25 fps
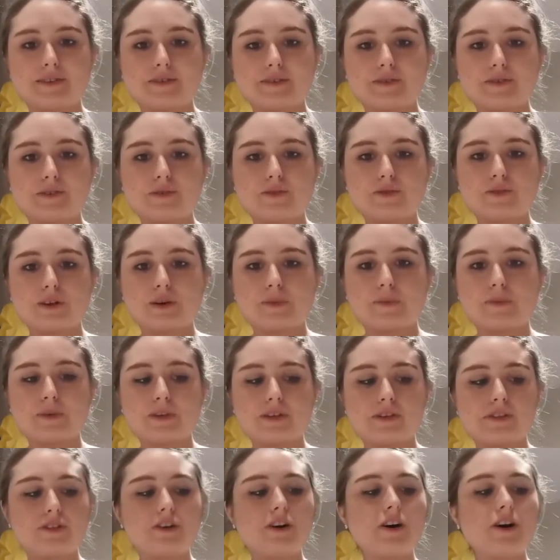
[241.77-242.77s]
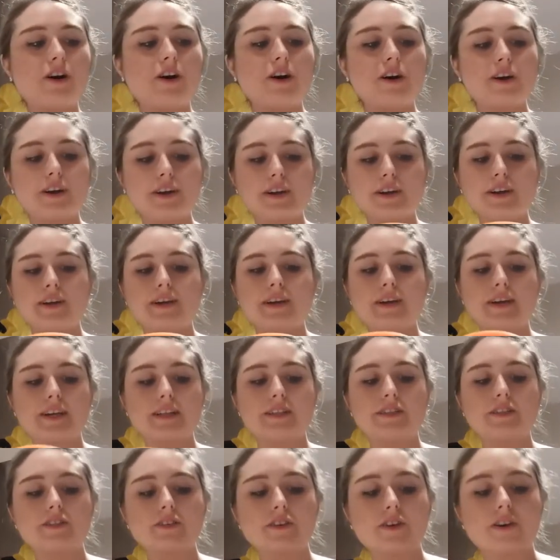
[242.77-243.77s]
It goes up and down.
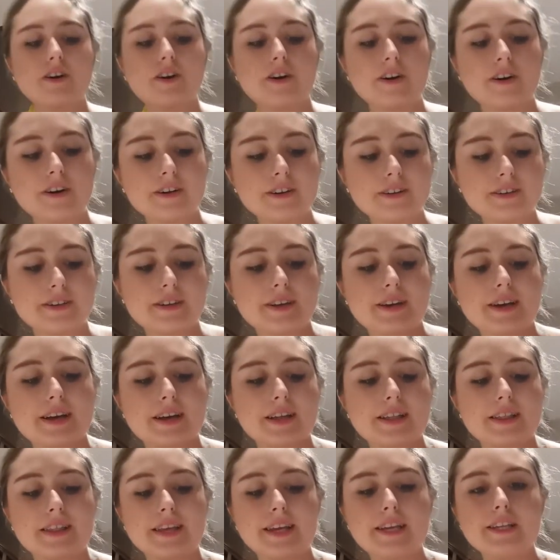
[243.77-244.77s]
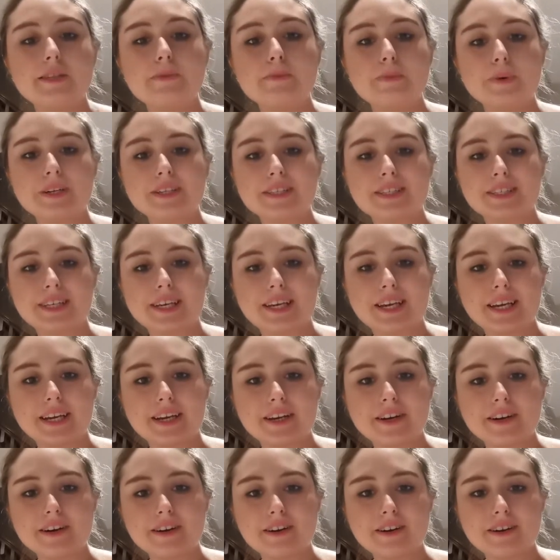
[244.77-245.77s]
It's got these buttons
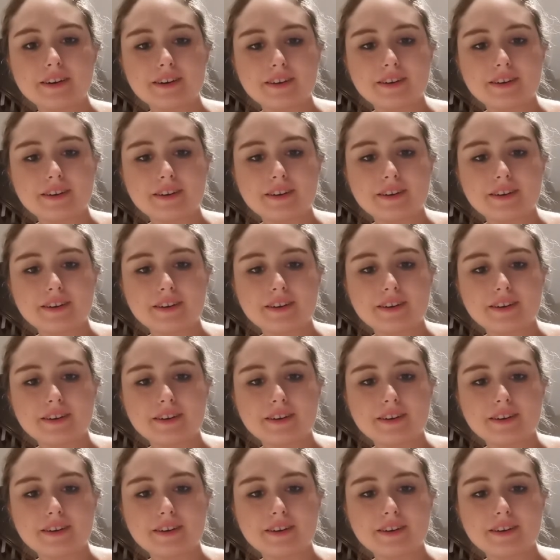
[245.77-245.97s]
here.